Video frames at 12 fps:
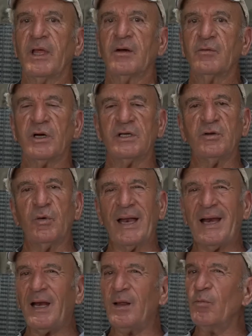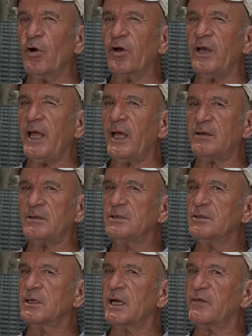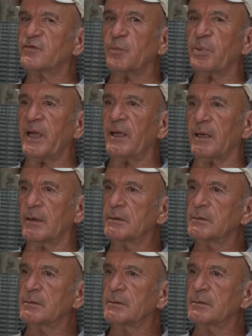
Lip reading: Well, you want any more than that, you're gonna have to pay.